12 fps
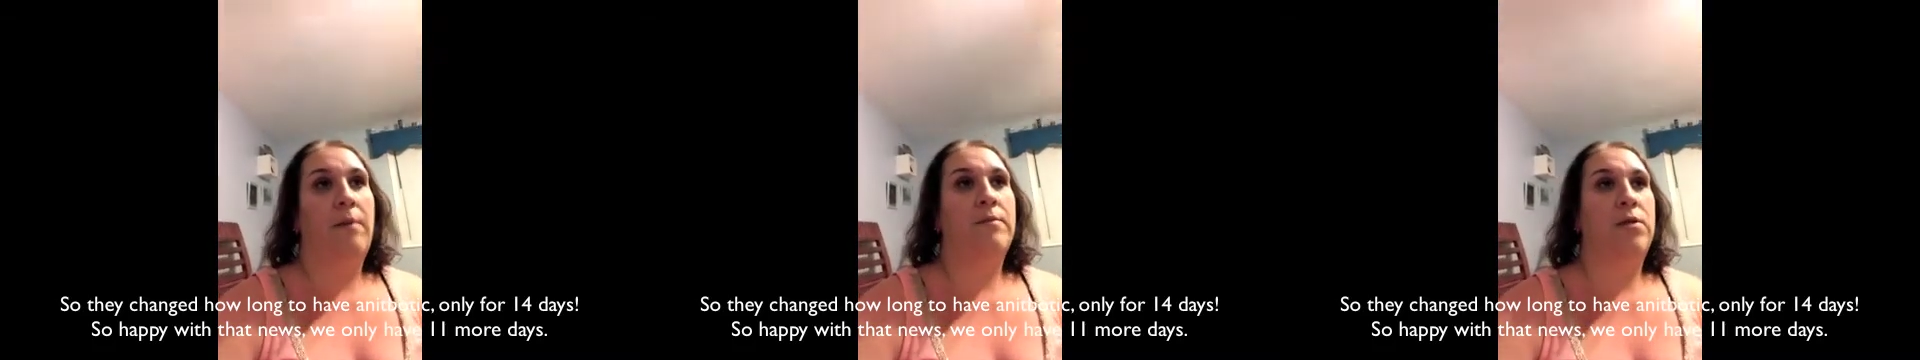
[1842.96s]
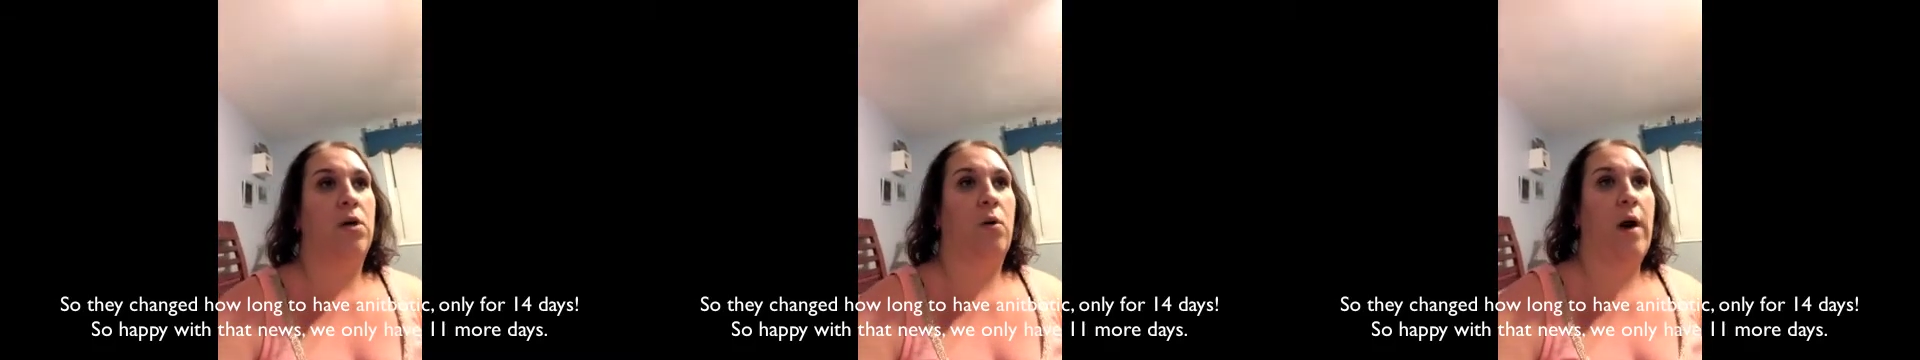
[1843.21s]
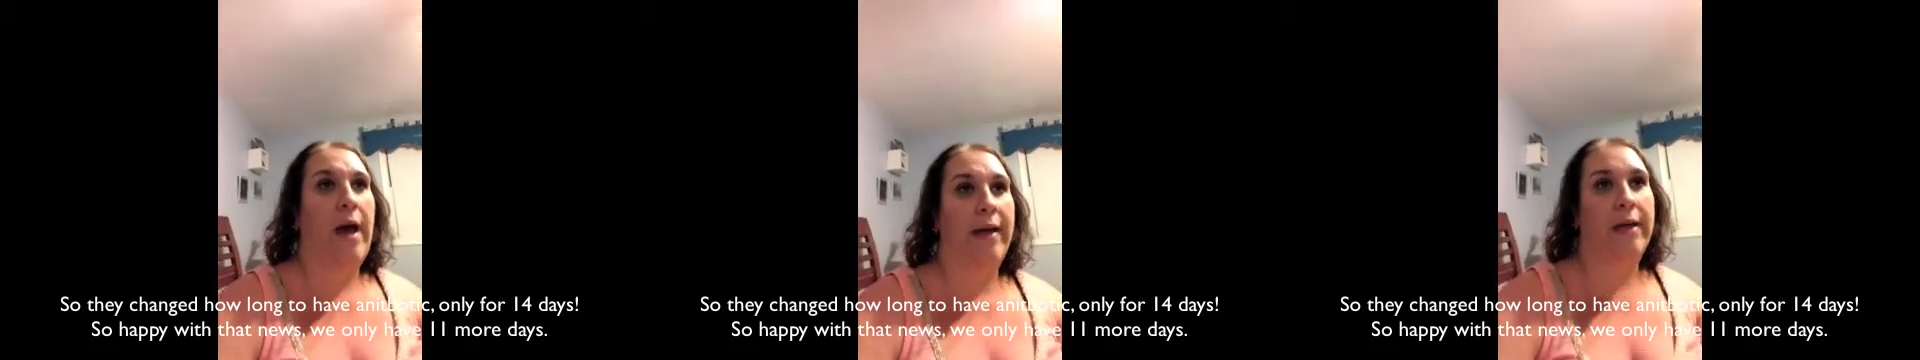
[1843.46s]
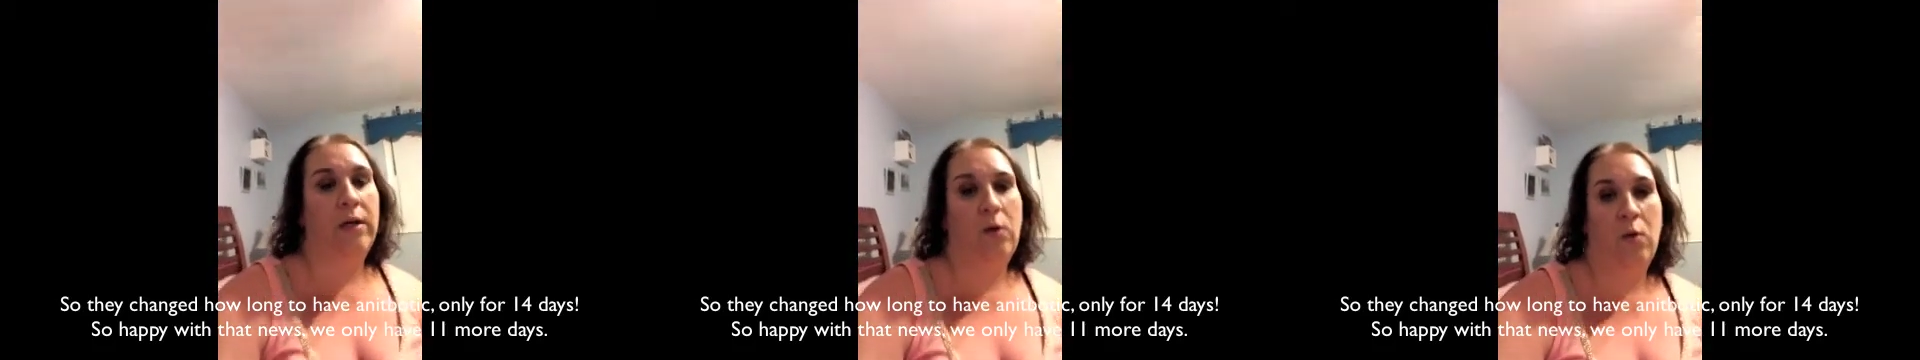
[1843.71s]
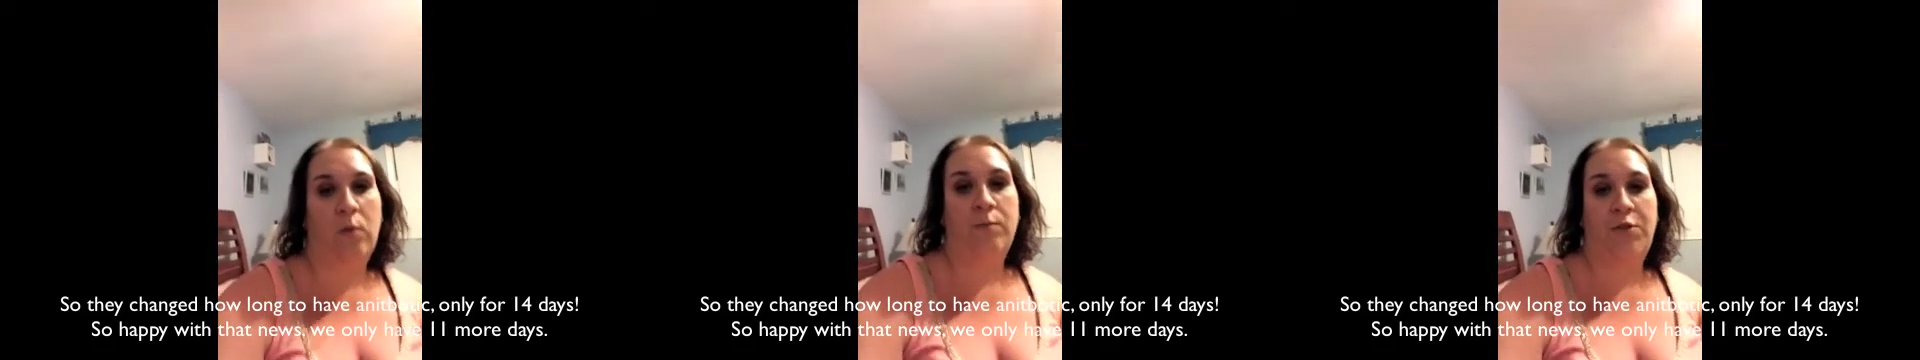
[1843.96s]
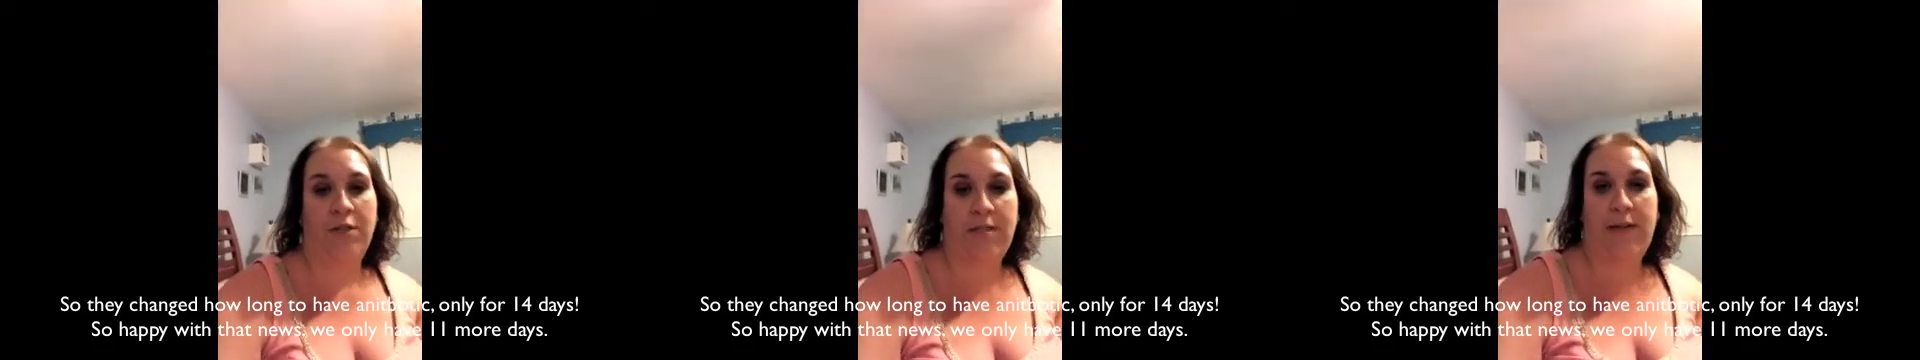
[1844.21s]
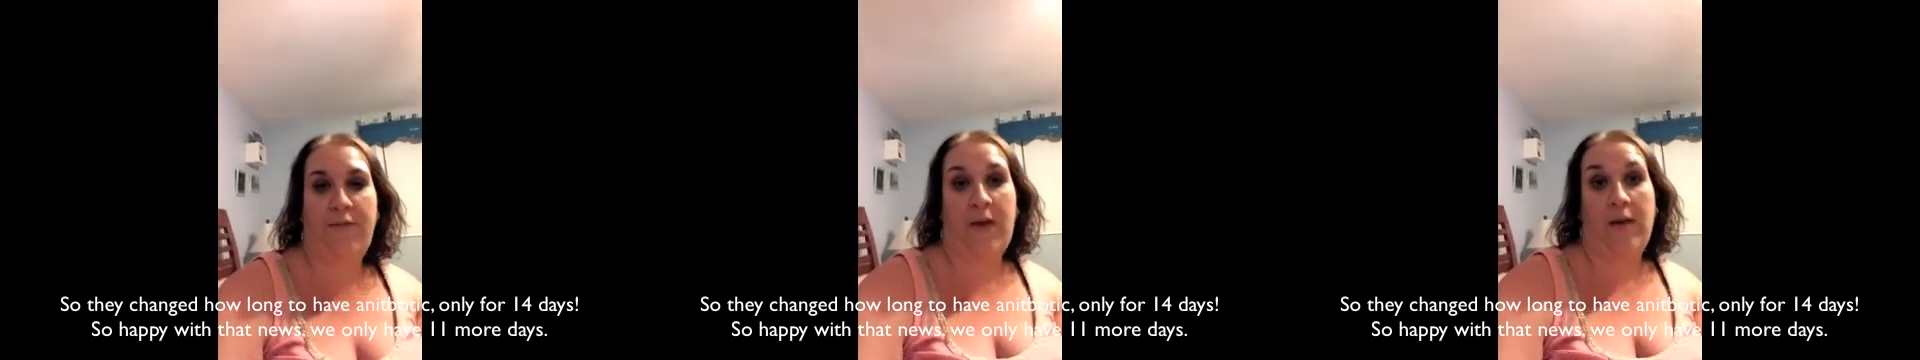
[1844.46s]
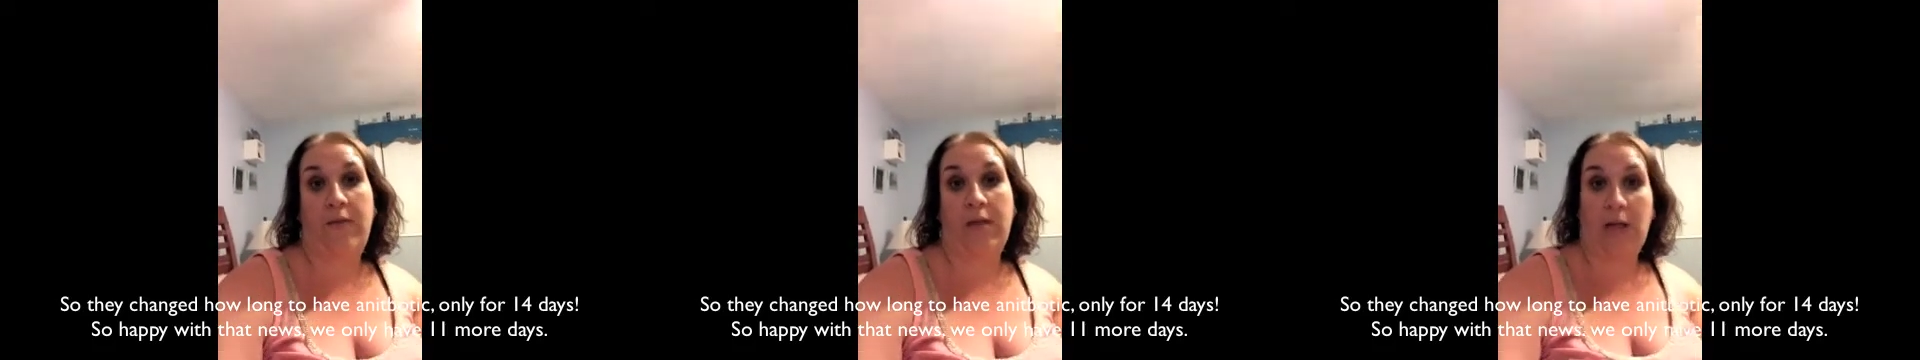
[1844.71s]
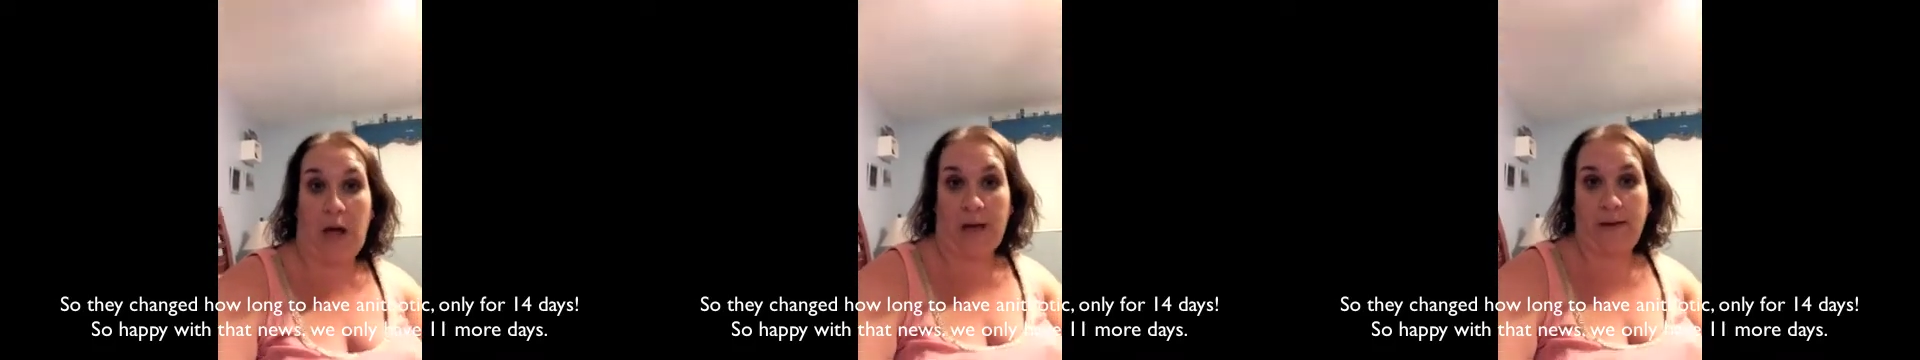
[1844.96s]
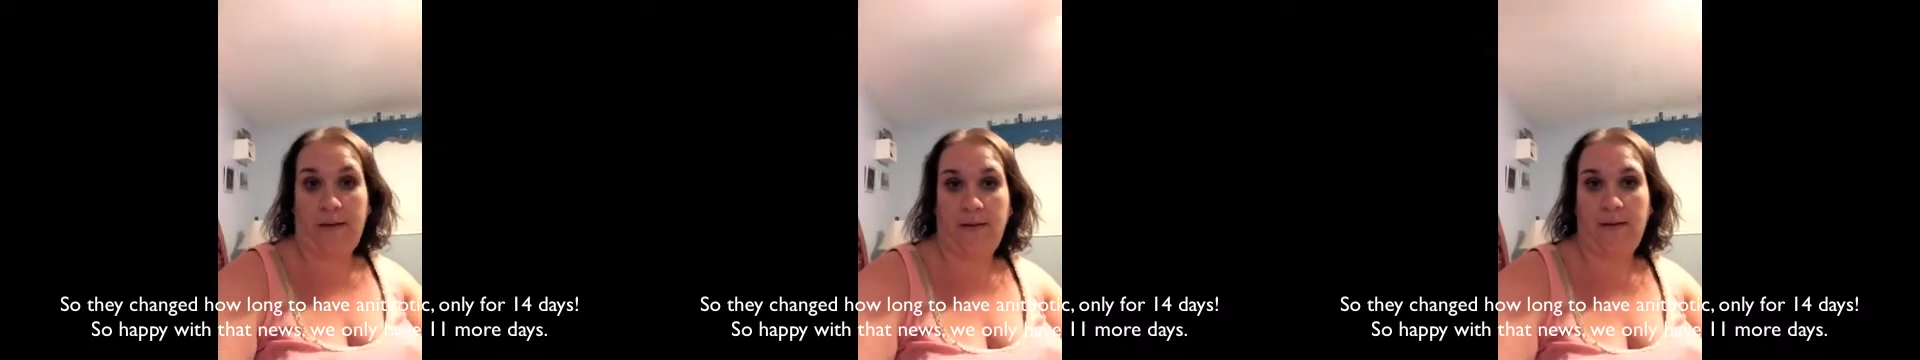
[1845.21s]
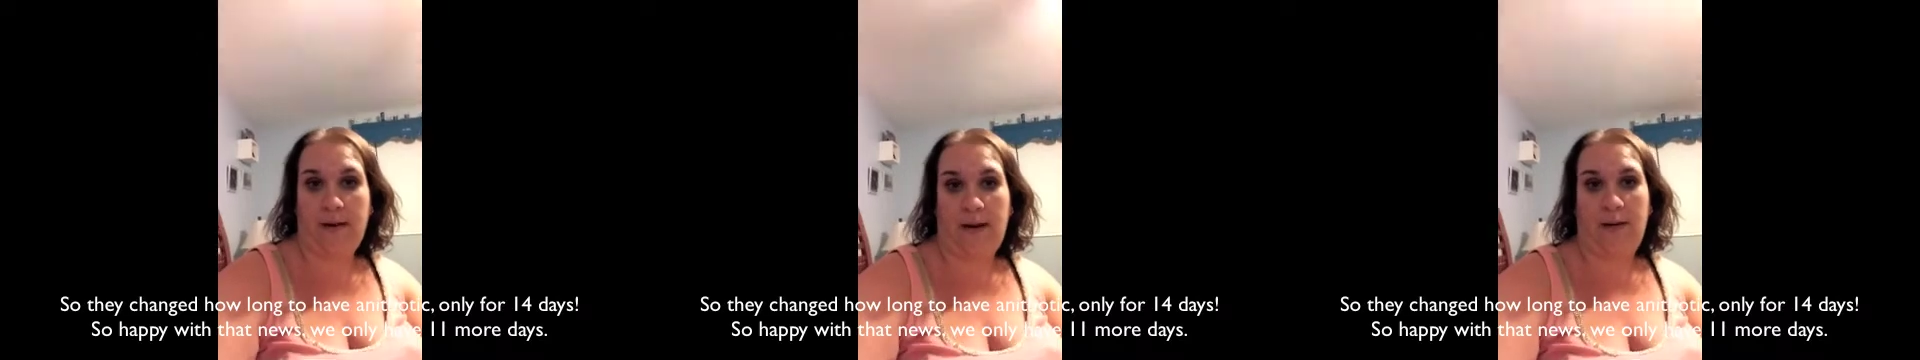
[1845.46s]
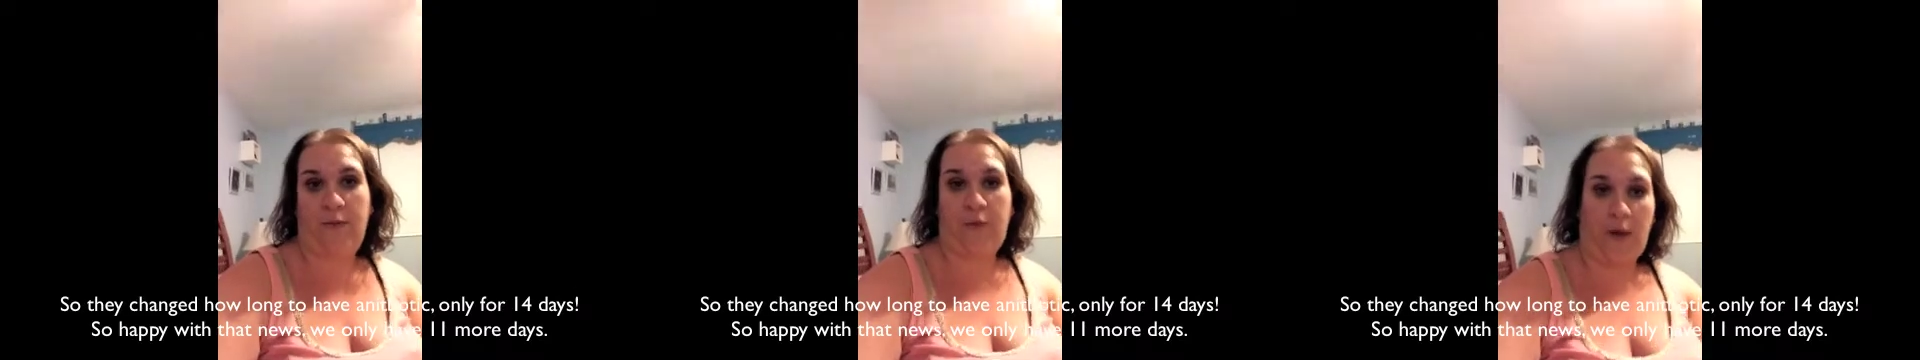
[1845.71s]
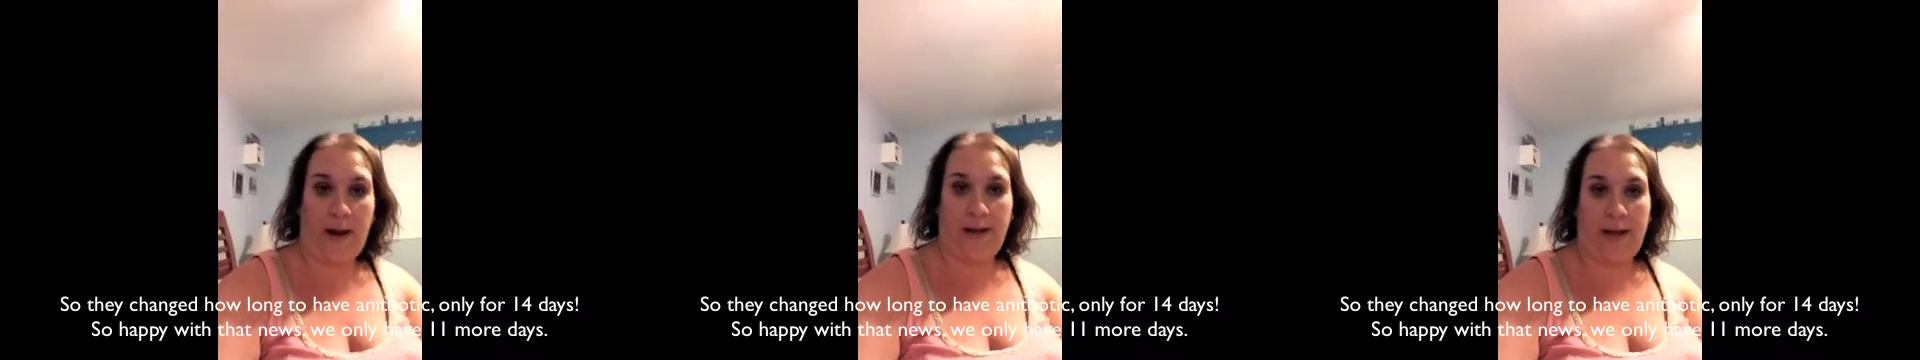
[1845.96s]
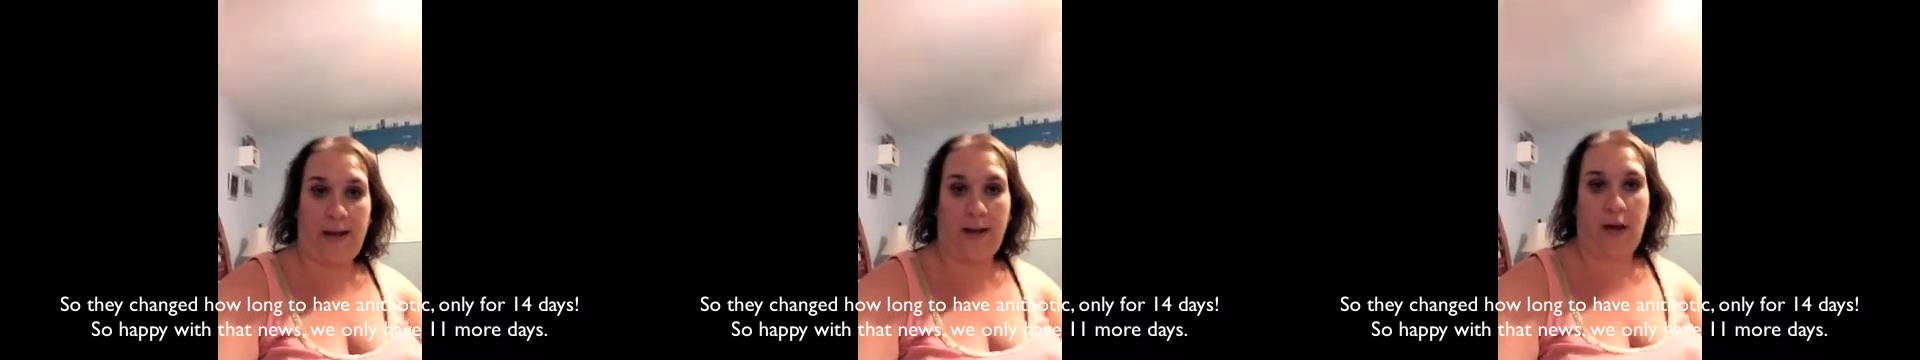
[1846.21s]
So I got home just at 5 o'clock on Friday.